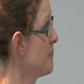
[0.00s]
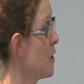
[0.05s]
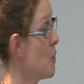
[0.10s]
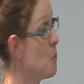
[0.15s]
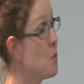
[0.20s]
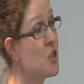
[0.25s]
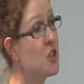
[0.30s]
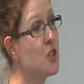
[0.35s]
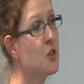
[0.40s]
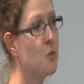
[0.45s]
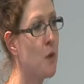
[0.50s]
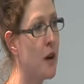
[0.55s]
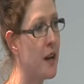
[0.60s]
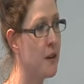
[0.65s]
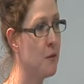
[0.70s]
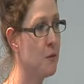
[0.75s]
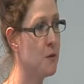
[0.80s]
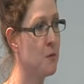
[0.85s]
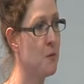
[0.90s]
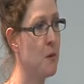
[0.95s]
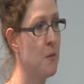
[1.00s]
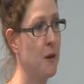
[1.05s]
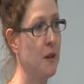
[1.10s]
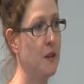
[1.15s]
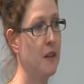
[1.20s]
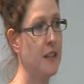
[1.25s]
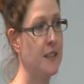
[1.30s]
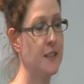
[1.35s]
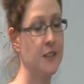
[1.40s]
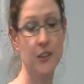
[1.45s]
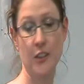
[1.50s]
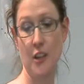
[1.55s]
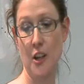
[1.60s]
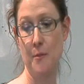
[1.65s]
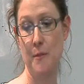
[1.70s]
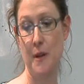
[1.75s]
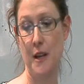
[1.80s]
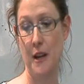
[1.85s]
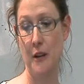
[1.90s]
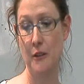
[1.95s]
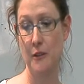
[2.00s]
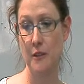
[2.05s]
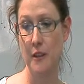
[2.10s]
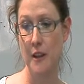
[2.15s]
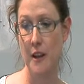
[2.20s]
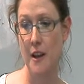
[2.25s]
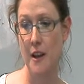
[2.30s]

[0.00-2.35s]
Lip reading: which is why it was a wee bit later coming out.